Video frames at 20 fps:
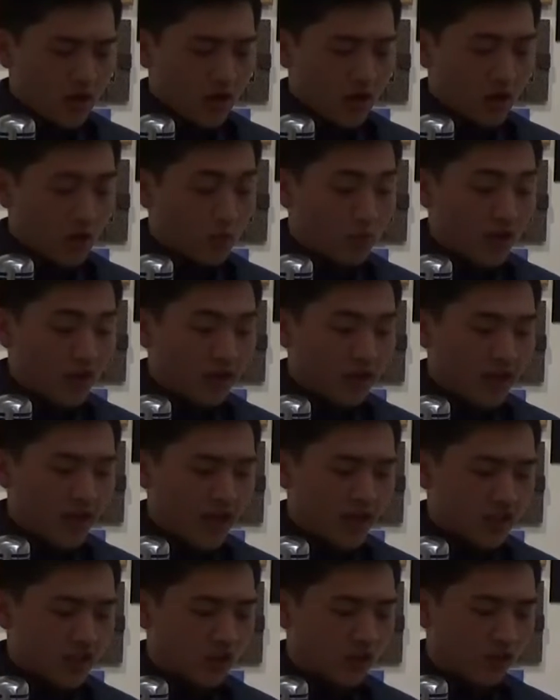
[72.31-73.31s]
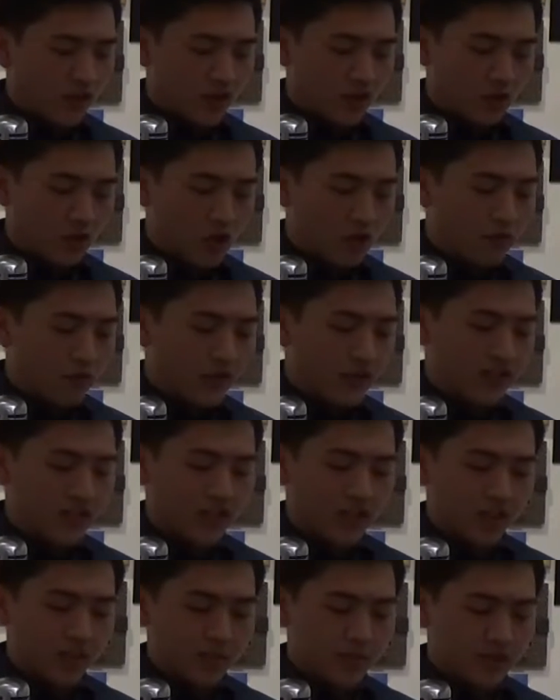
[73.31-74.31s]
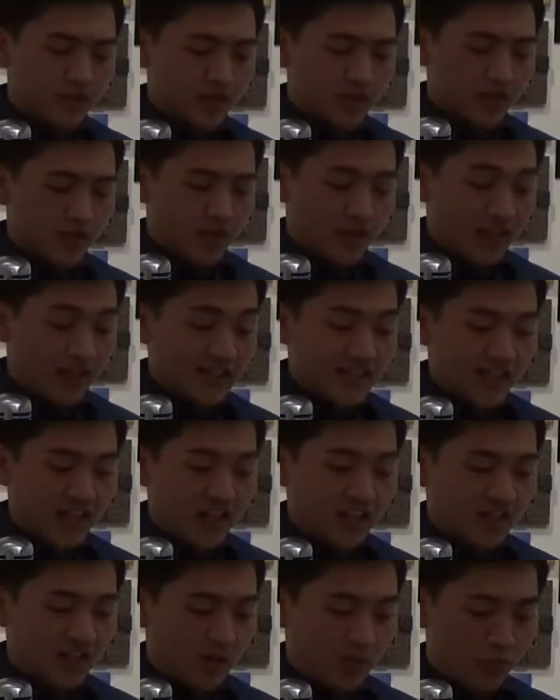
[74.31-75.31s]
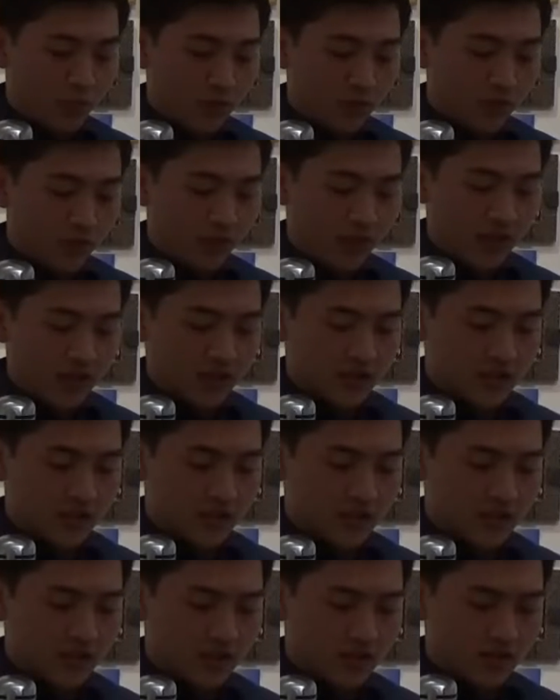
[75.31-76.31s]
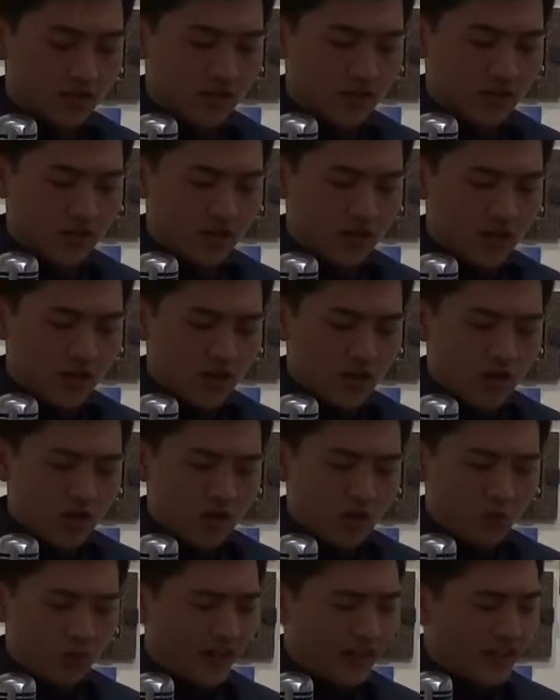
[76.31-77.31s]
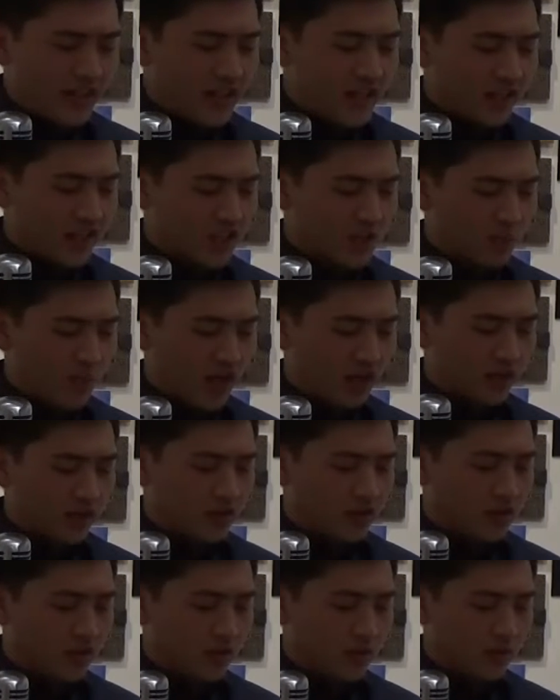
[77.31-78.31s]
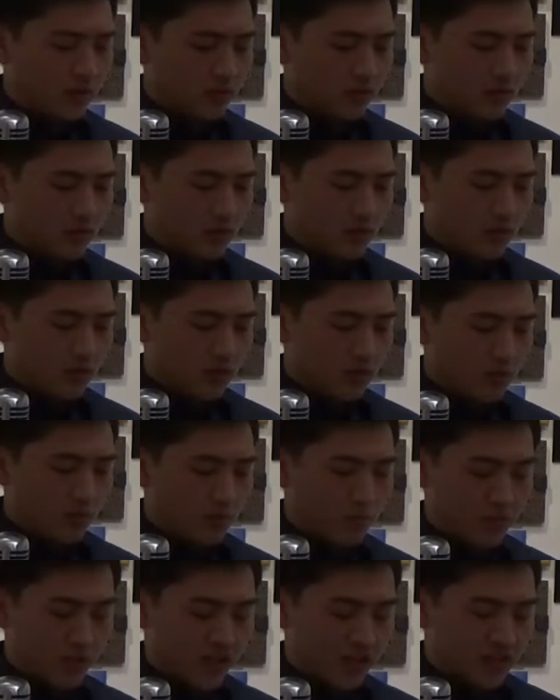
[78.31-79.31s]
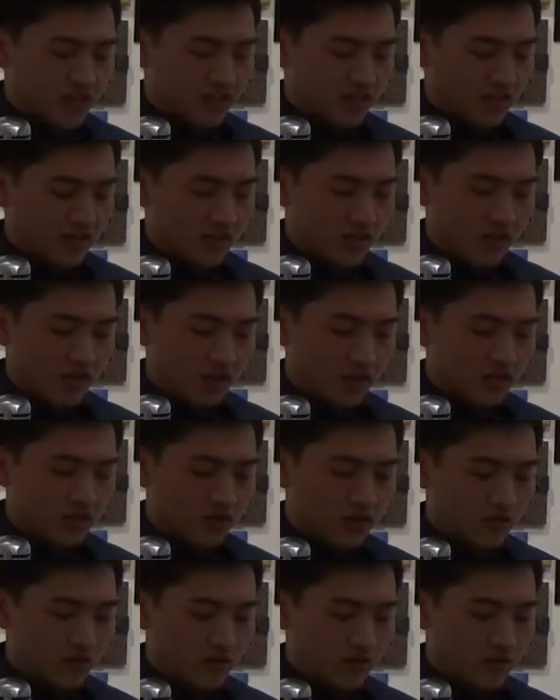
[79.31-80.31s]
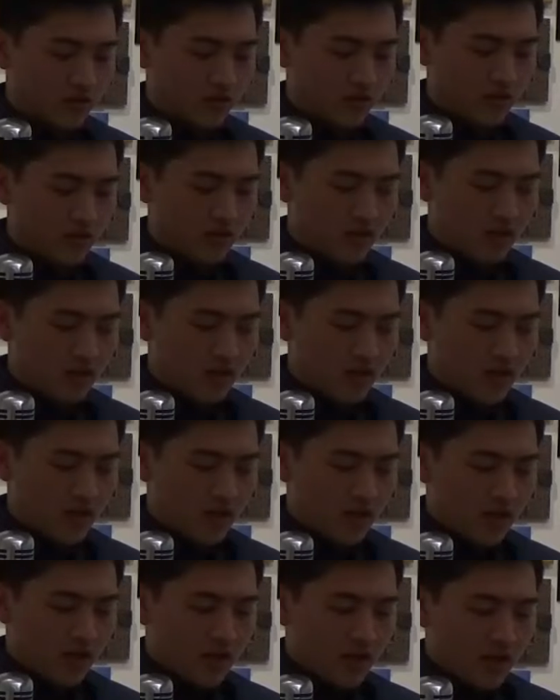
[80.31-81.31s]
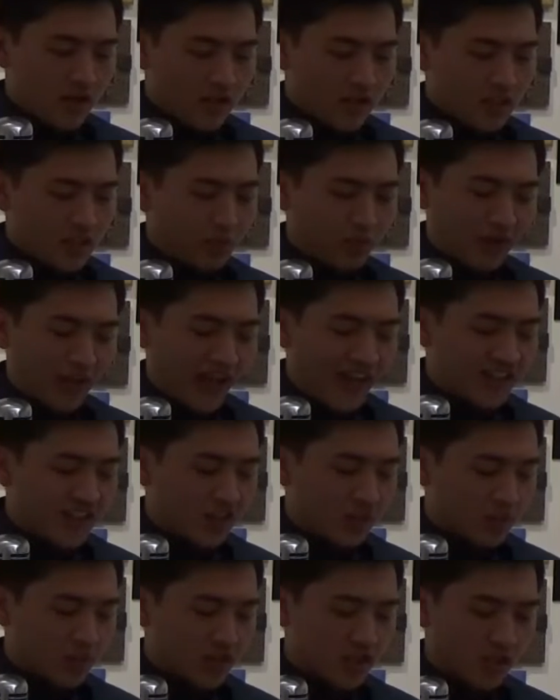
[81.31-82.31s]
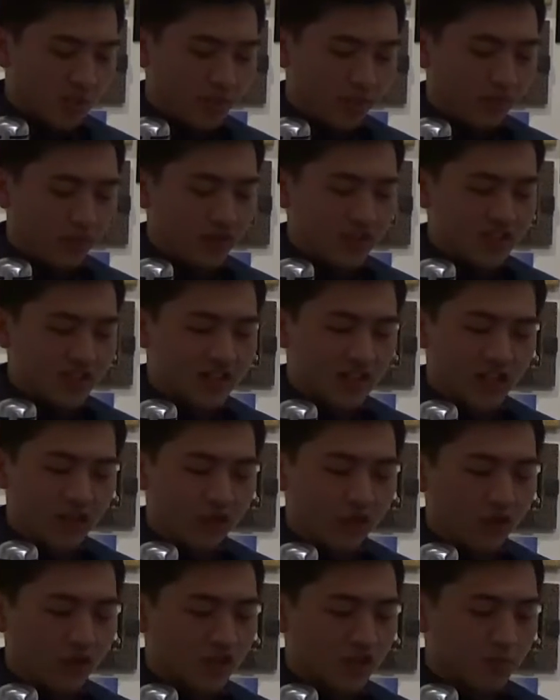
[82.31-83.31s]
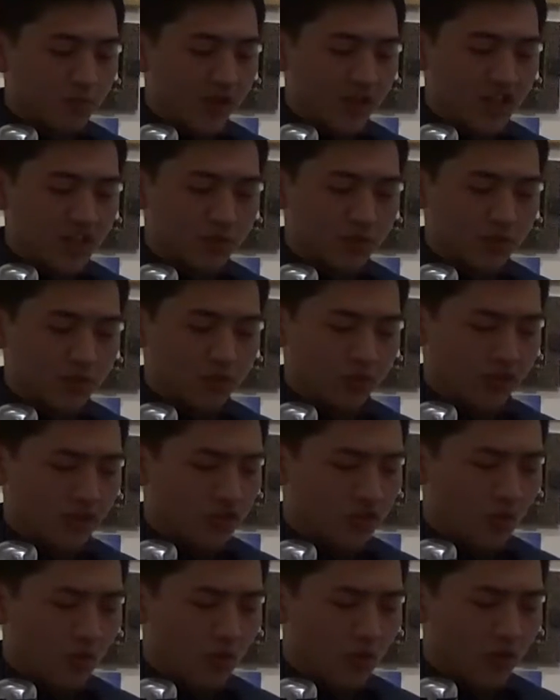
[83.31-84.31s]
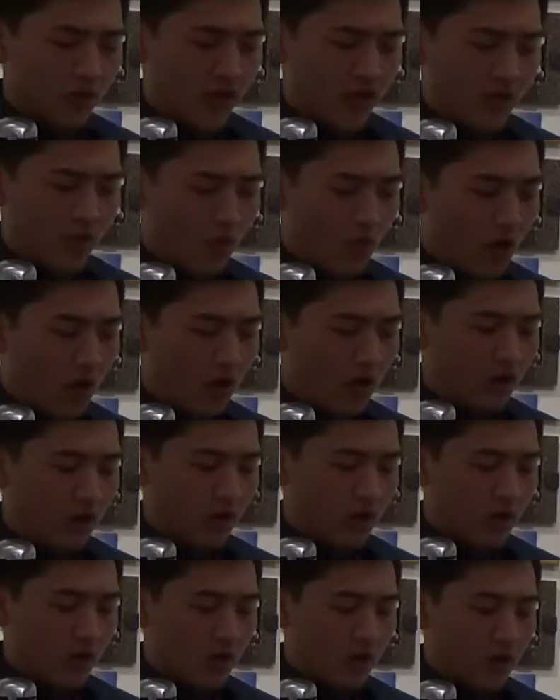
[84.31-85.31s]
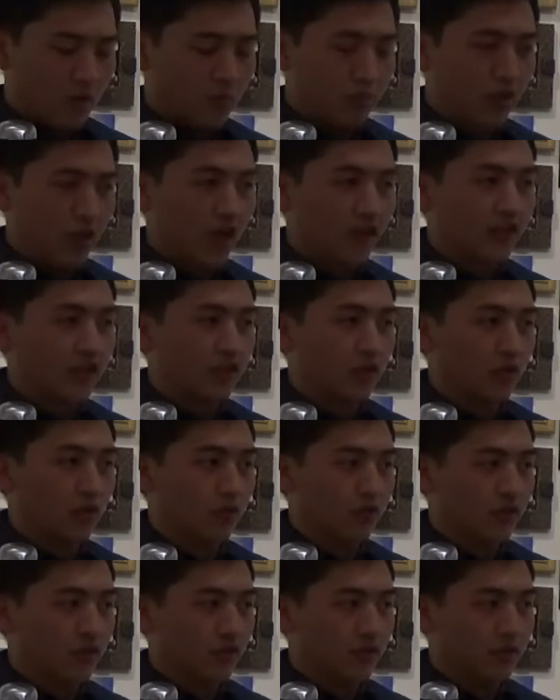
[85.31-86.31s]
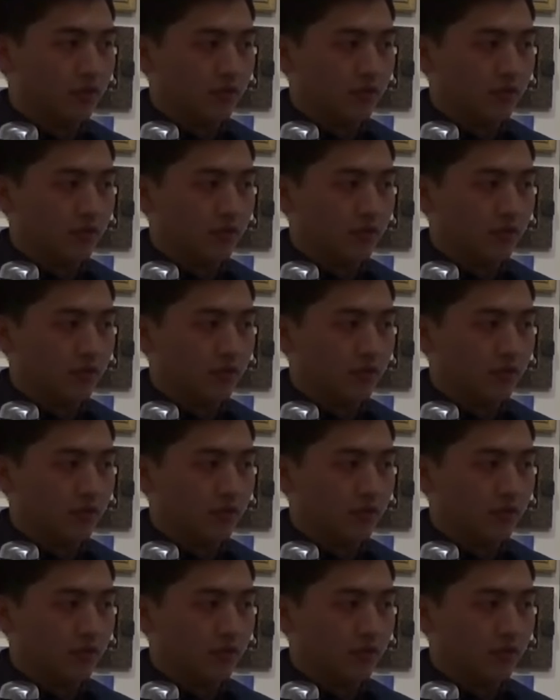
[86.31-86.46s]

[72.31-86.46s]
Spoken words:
Her brother held his finger over his lips, and Sansan pulled a face. What did he expect her to do? Burst into song? He planted himself before the sliver of space between door and wall, blocking her view.